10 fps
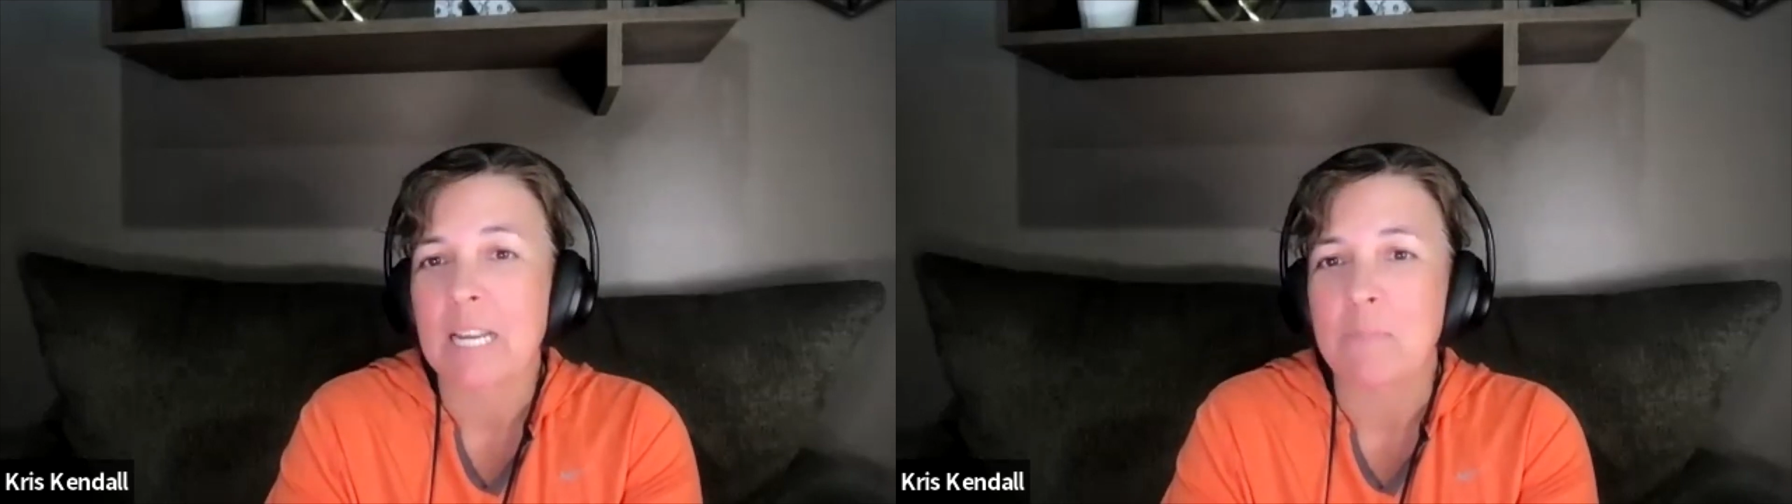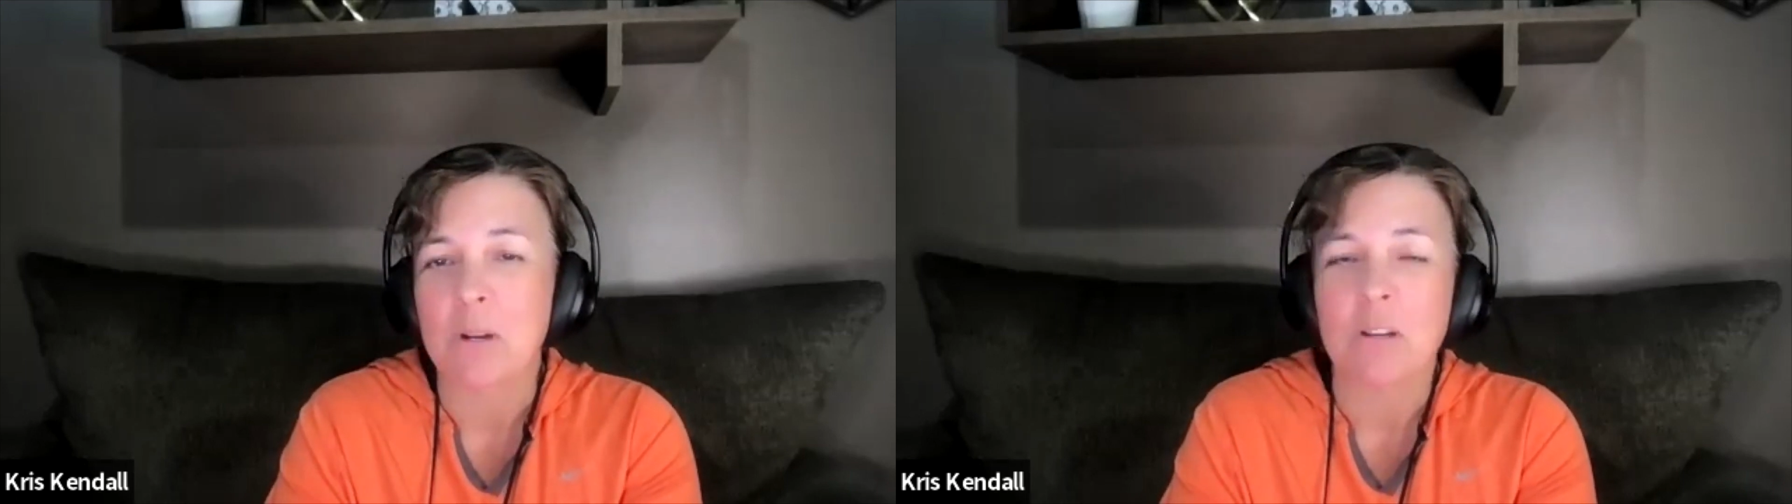
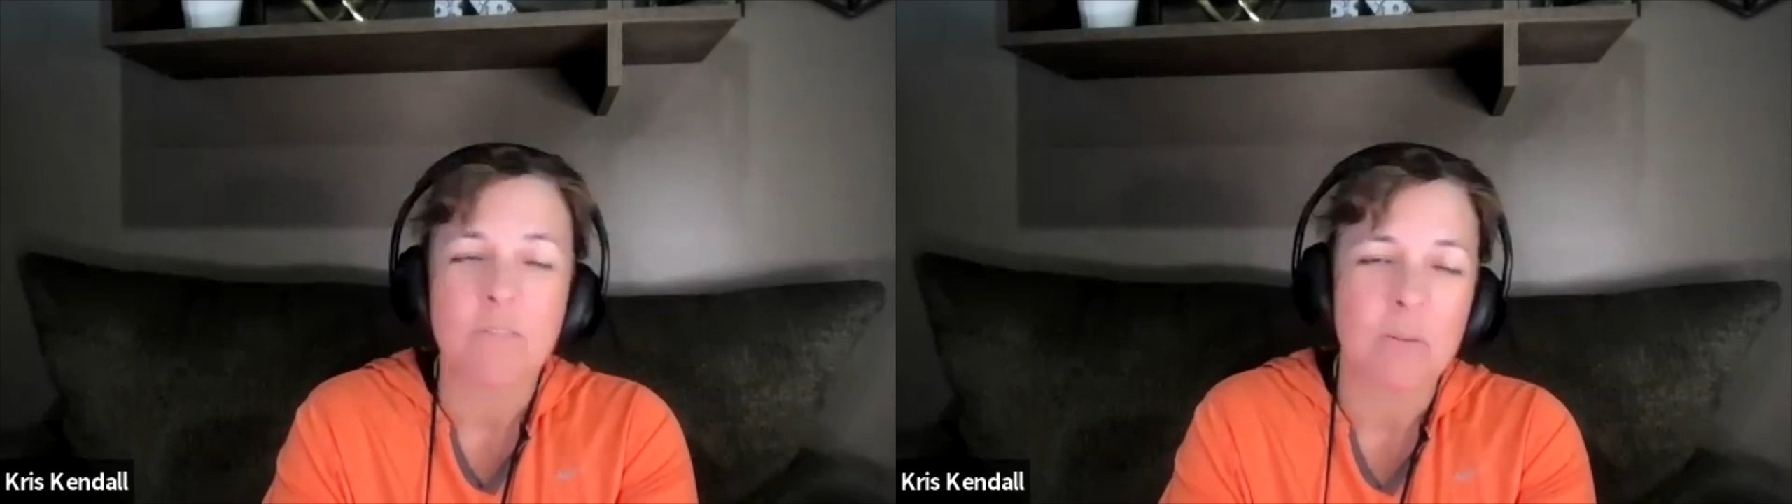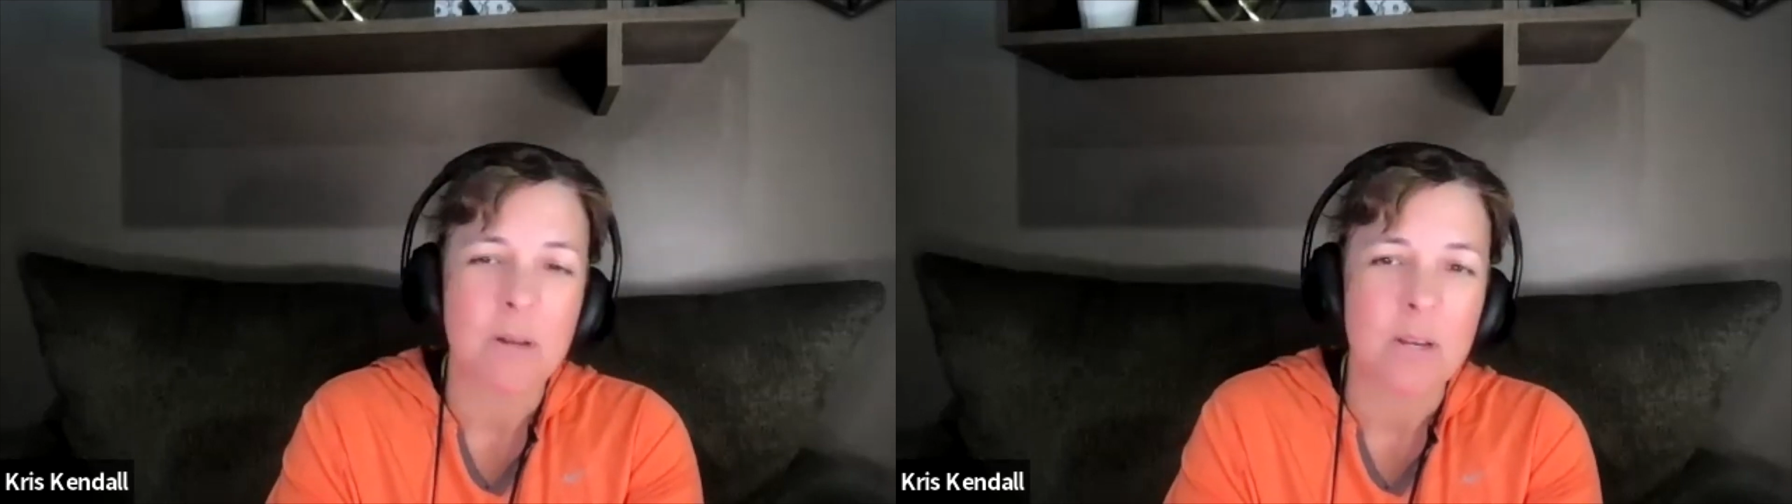book
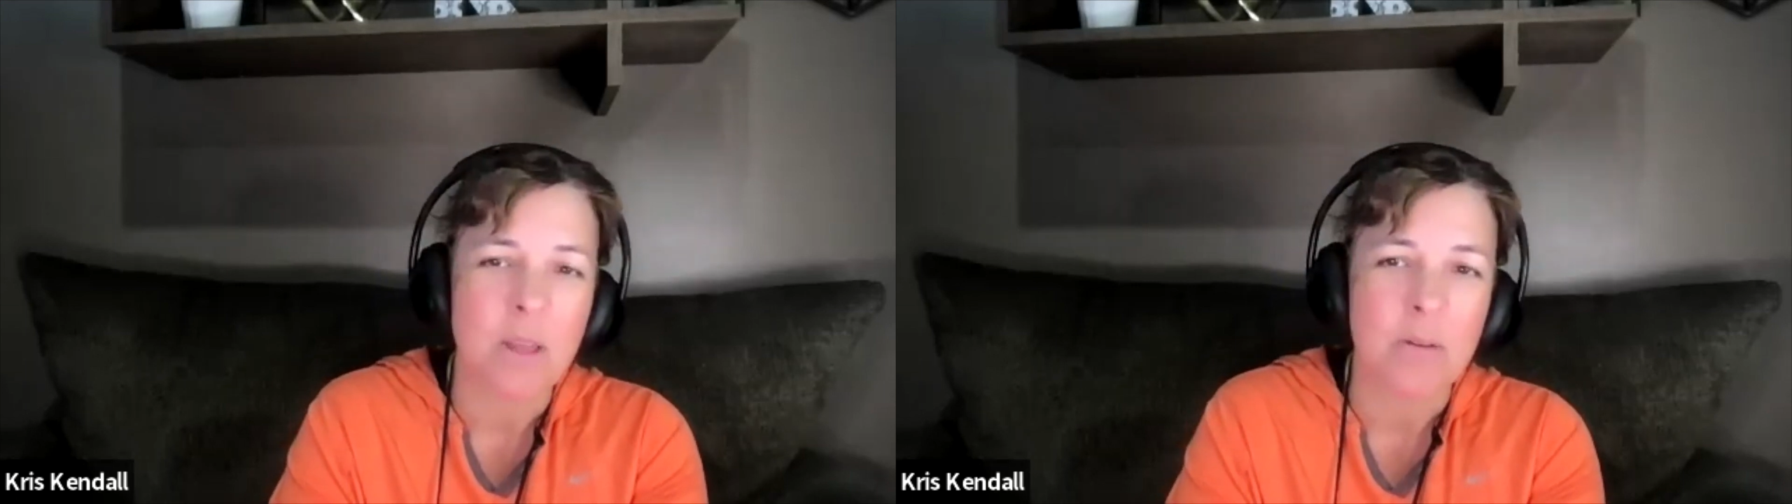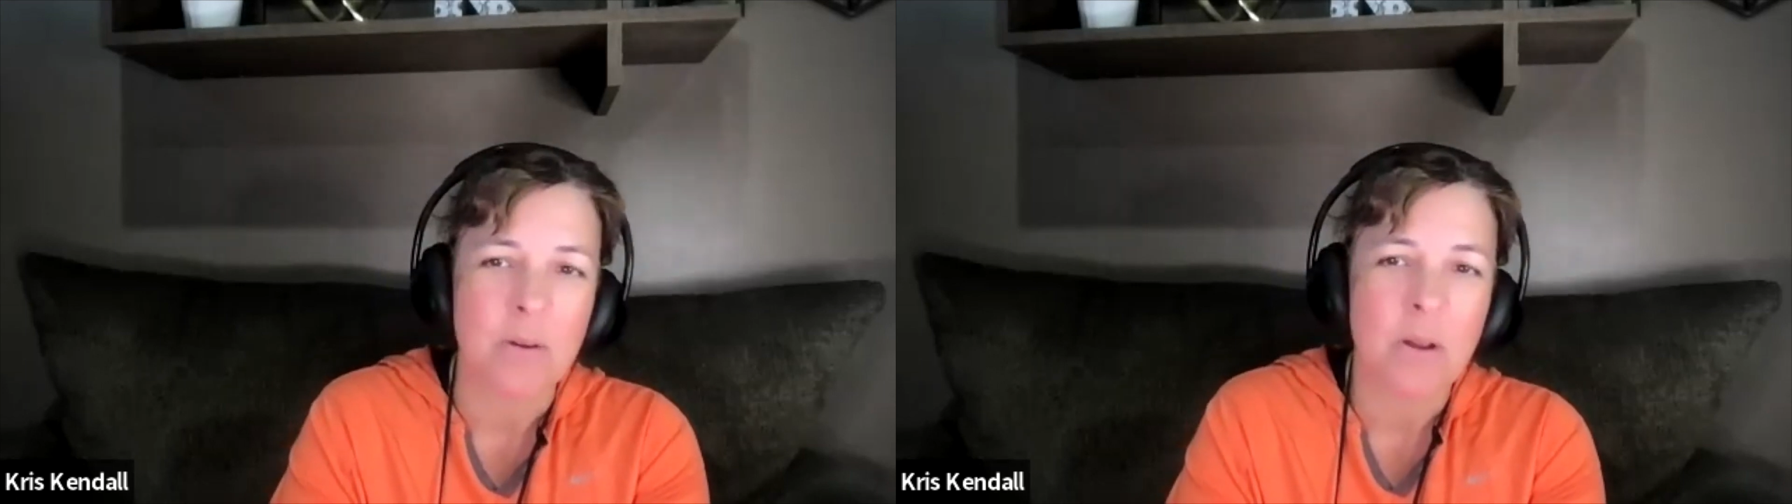from
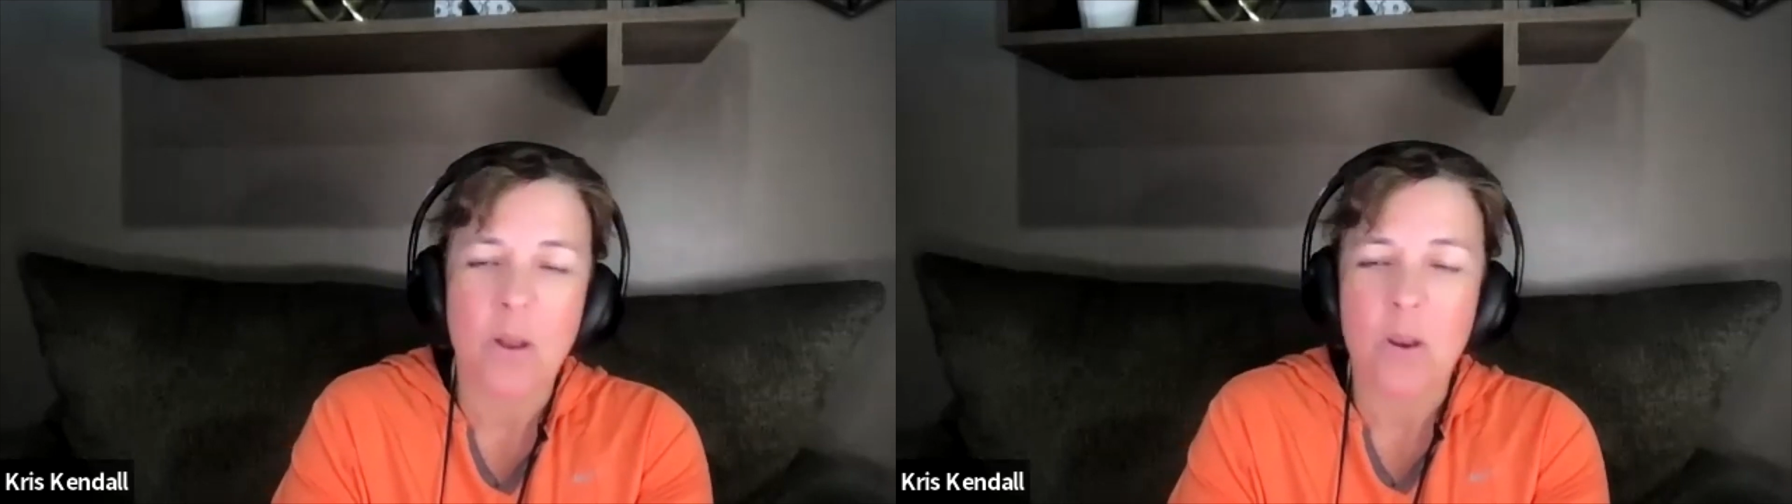another